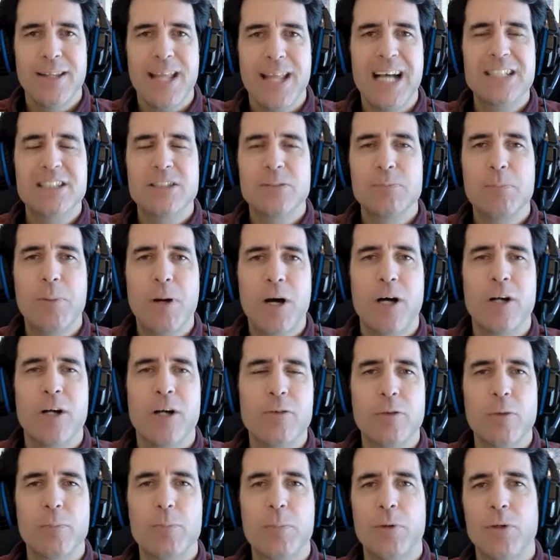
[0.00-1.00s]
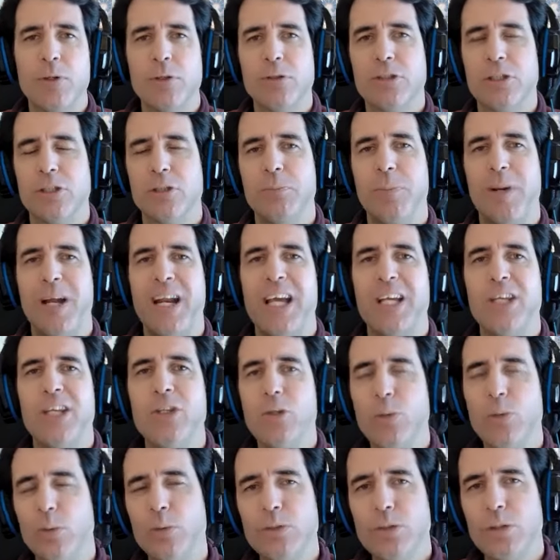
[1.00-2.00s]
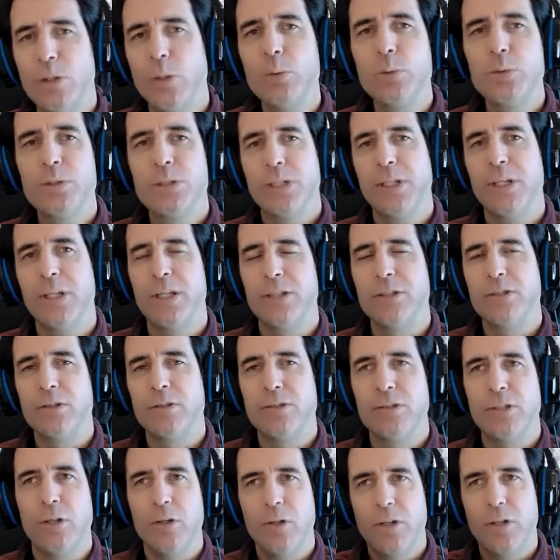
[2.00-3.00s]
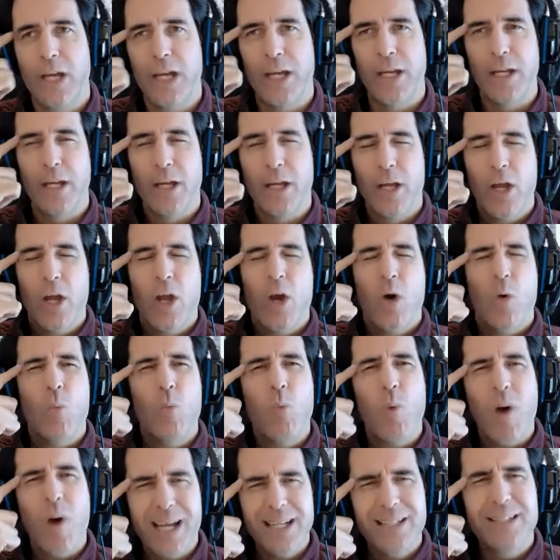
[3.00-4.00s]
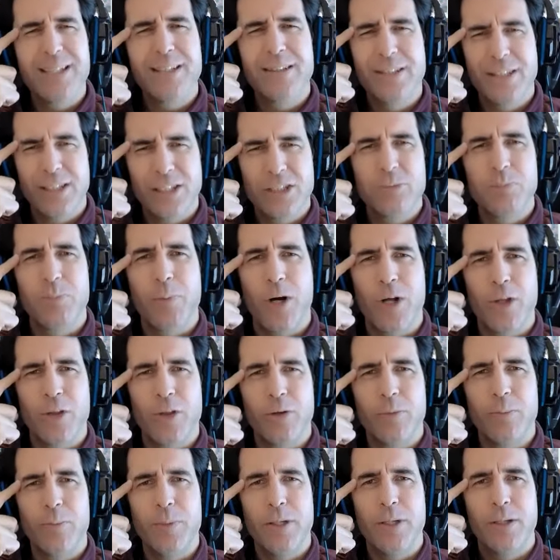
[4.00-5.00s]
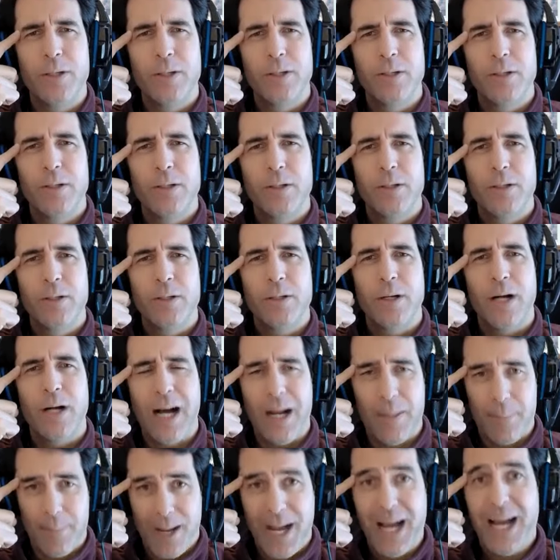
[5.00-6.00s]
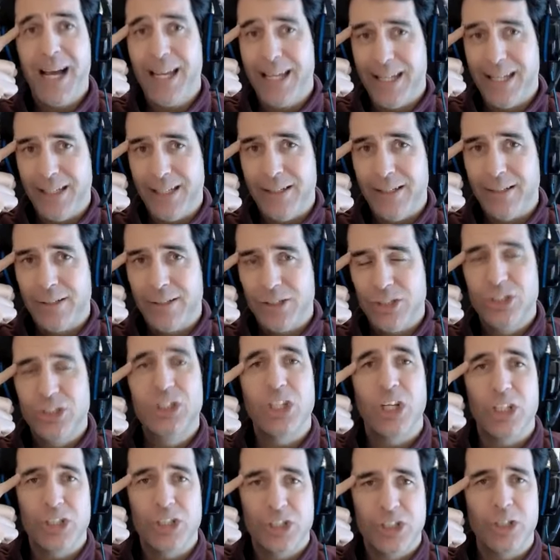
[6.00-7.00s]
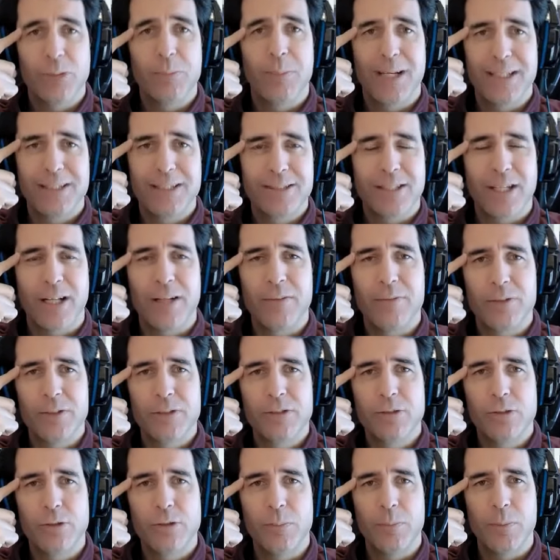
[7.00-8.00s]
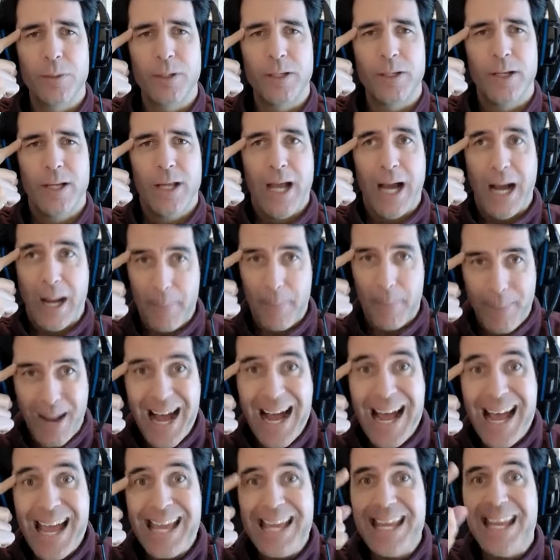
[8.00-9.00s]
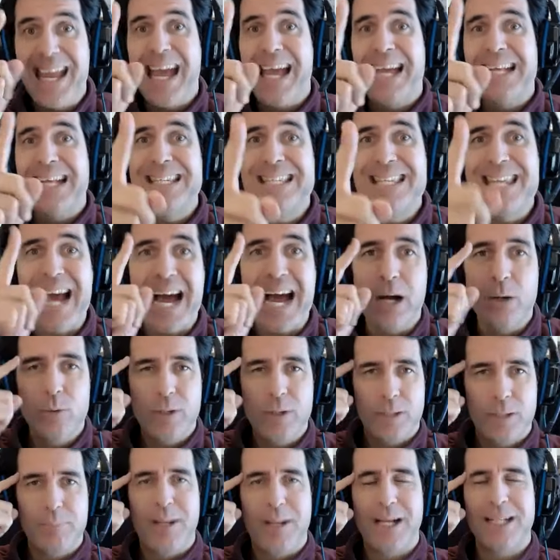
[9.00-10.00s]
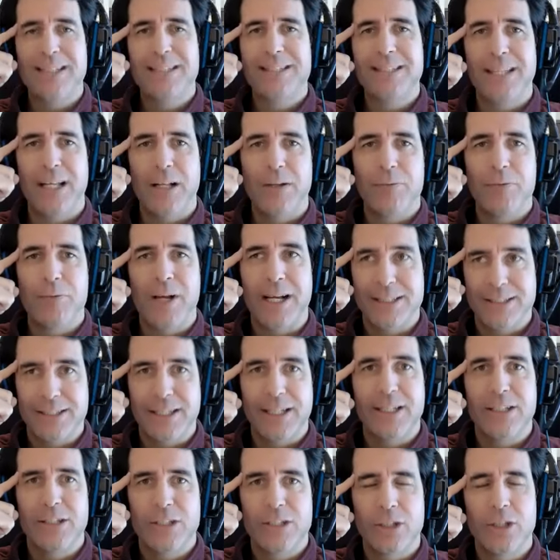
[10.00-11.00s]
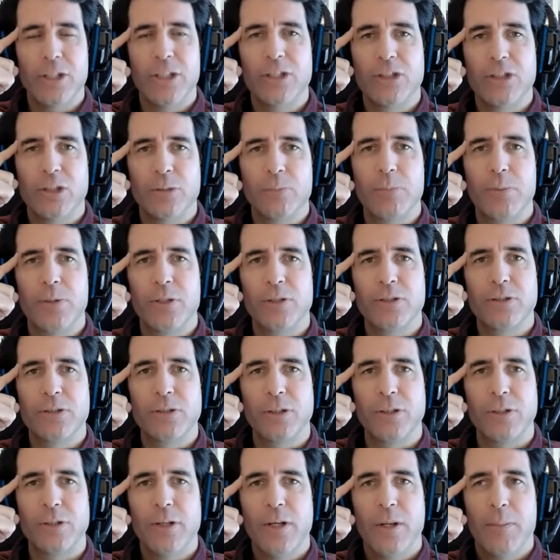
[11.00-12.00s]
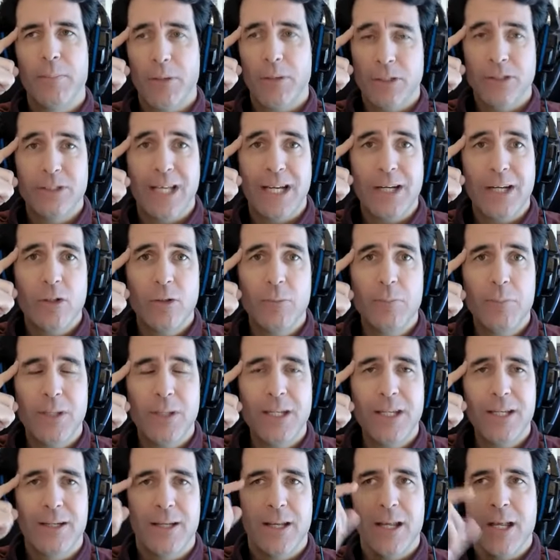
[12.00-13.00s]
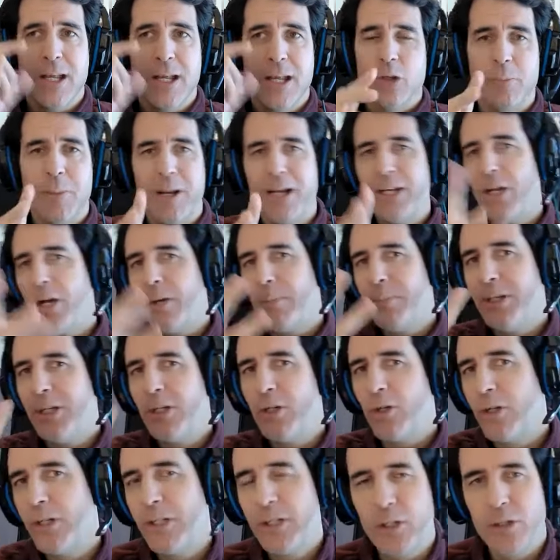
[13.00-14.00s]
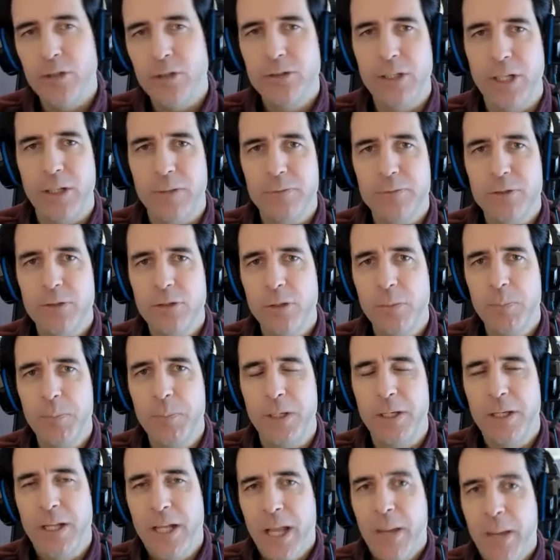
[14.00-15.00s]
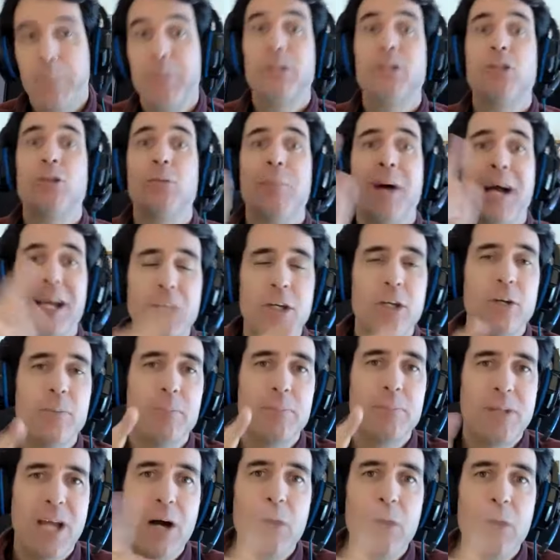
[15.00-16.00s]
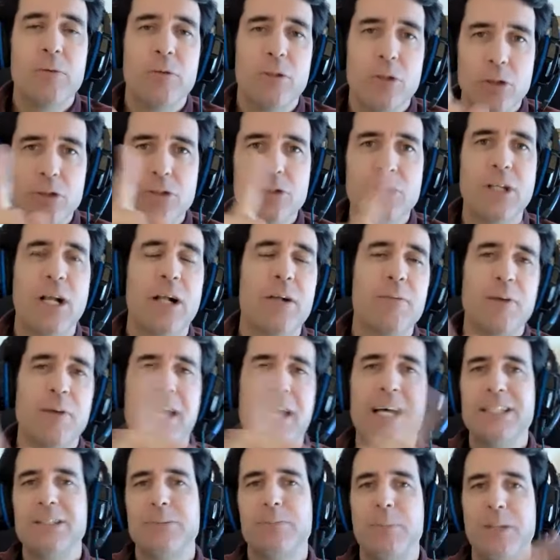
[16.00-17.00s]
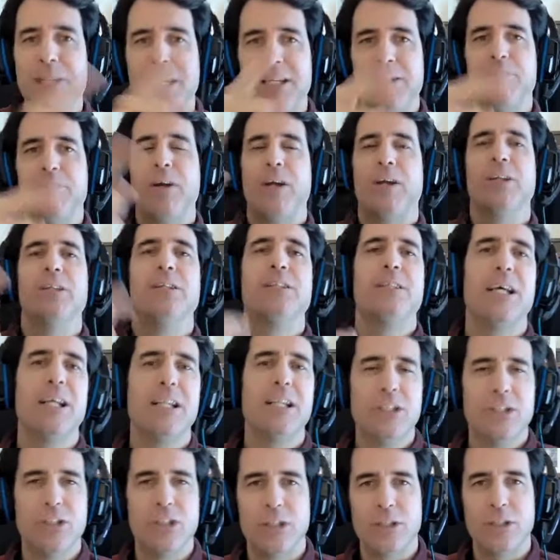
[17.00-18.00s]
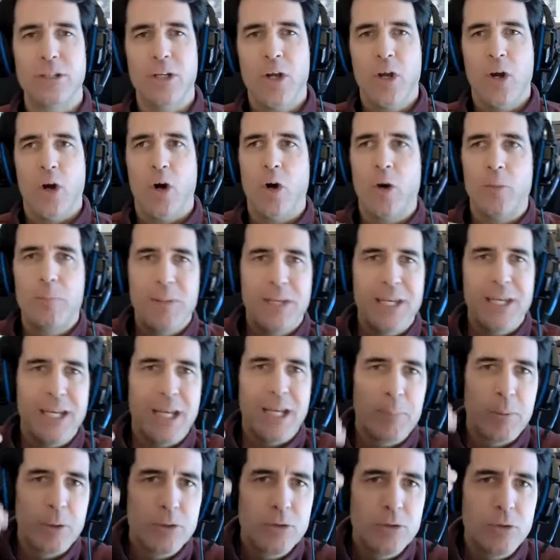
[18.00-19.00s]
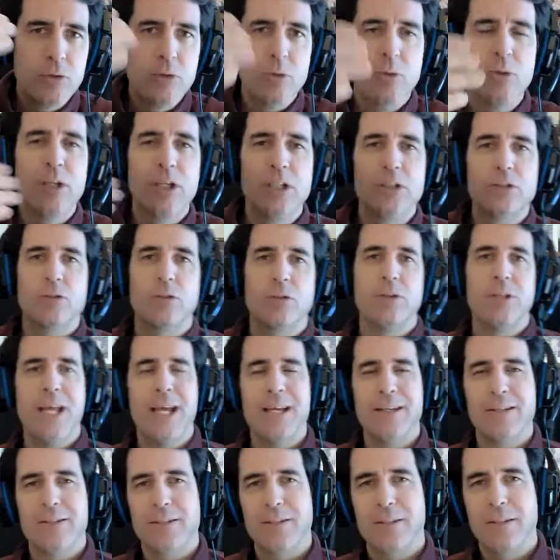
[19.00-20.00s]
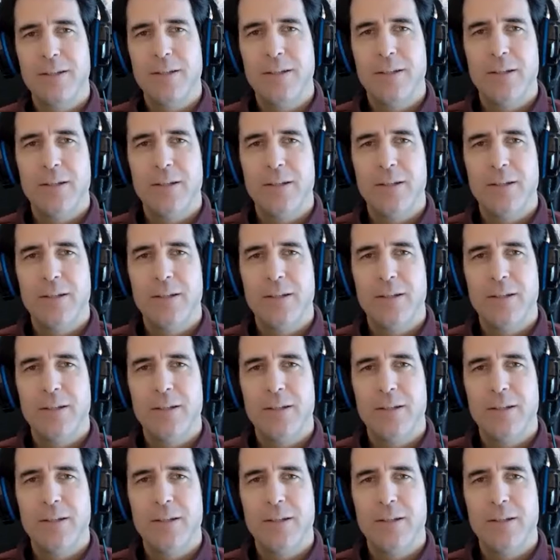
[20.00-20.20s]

That's part of the process. But I use those things to say, okay, why did this bother me? Am I judging myself as stupid? Am I doubting myself as an intelligent person? Because that could be it. You might not be calling yourself stupid, but you might doubt yourself as being very intelligent or being able to do this or that.